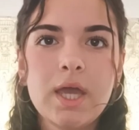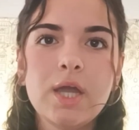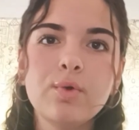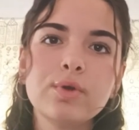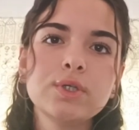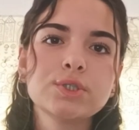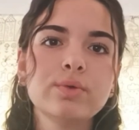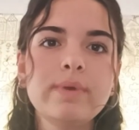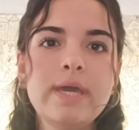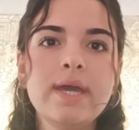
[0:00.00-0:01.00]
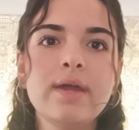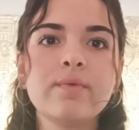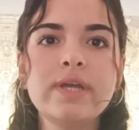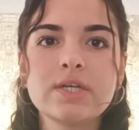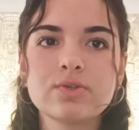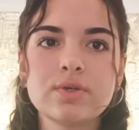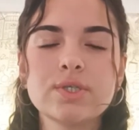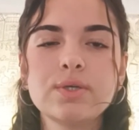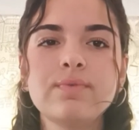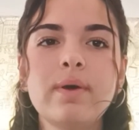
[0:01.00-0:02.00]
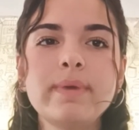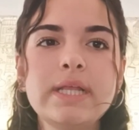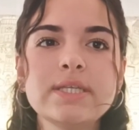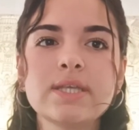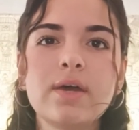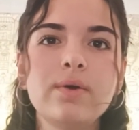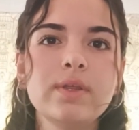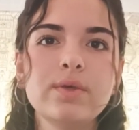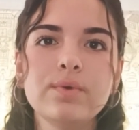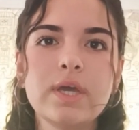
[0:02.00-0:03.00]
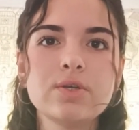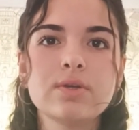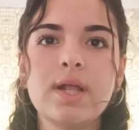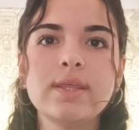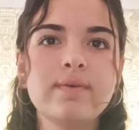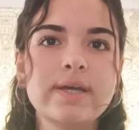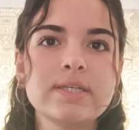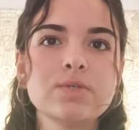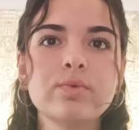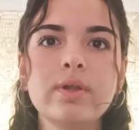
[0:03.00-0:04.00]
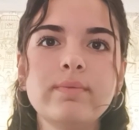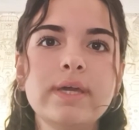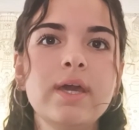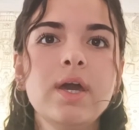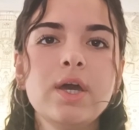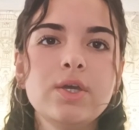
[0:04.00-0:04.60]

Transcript: It would also be reassured to the families that all the educational devices will be